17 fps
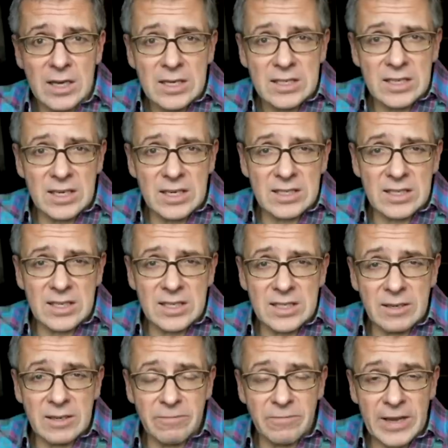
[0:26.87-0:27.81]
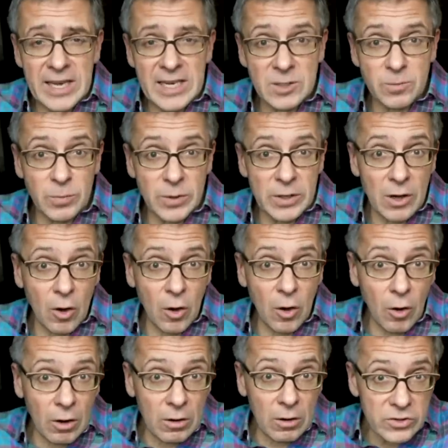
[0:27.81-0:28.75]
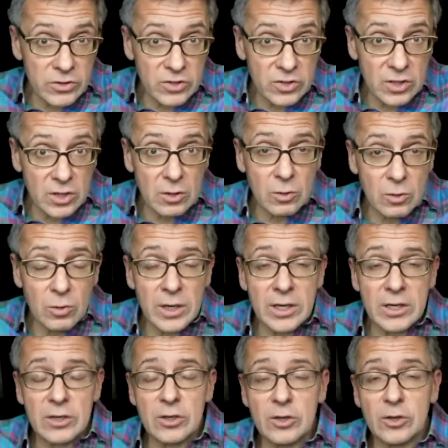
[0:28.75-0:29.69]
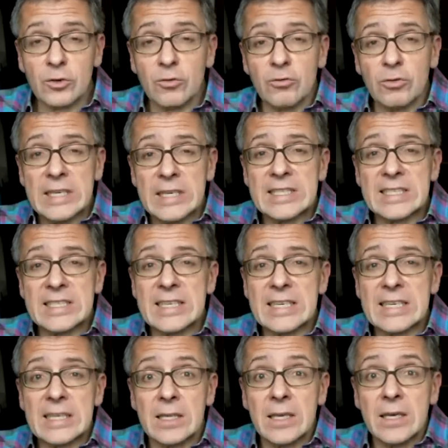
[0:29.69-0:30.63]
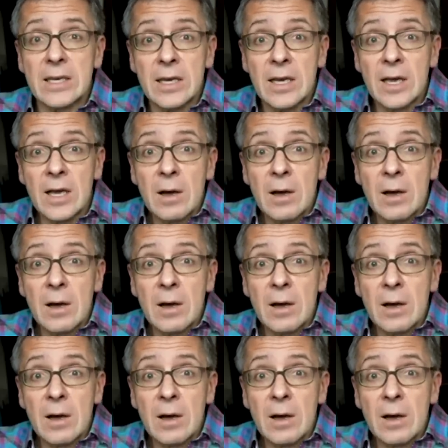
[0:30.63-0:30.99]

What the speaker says: citizens have faced, but also increasingly